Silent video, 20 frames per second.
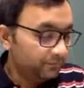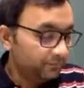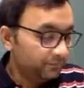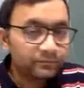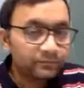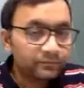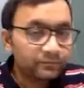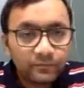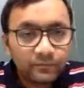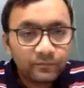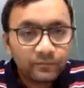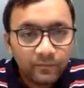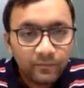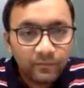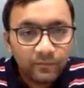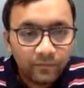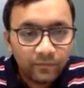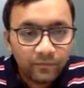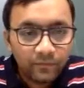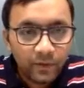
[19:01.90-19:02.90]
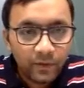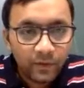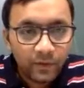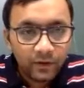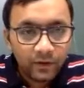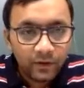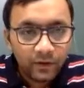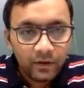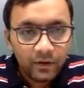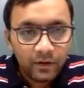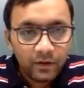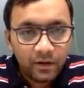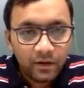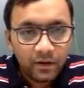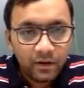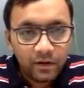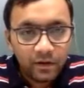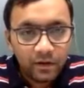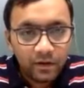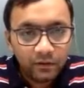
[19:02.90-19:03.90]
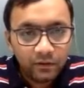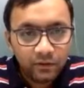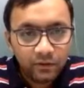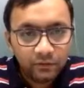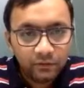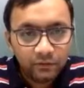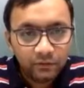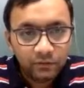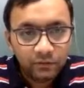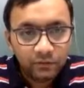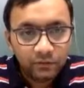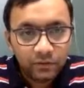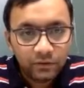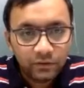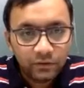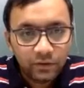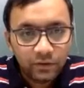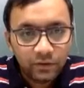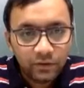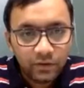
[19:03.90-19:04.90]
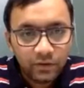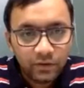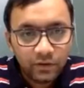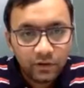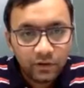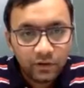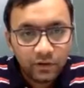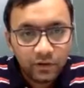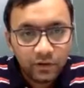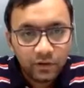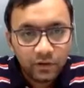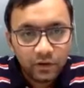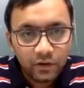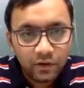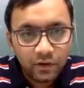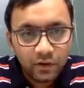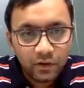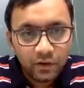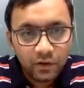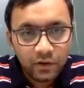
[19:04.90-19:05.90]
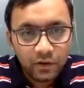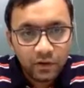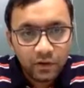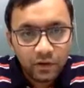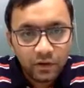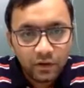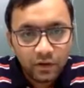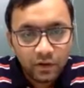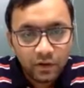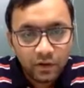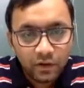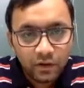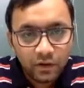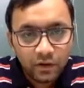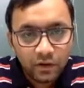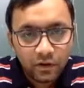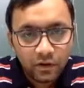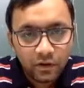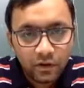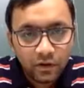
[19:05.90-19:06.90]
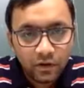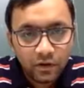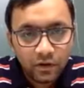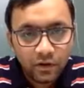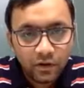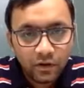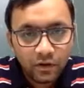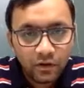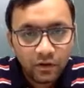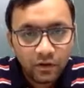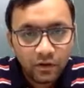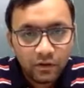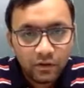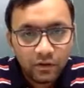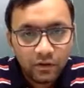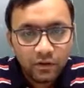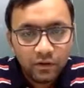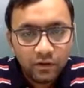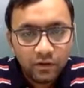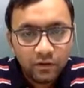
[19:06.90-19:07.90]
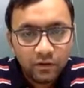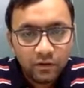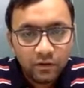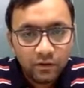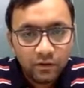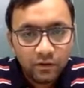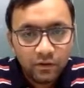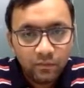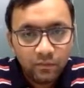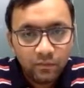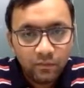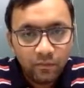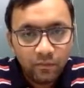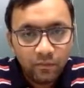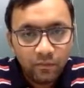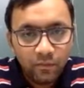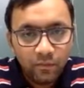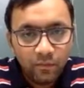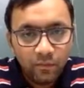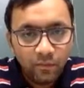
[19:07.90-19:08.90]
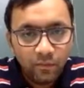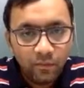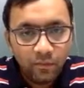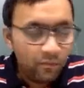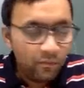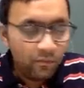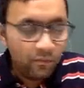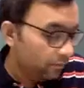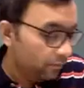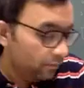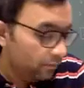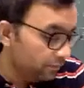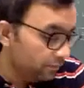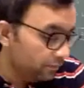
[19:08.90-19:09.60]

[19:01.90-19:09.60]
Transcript: Nothing is said.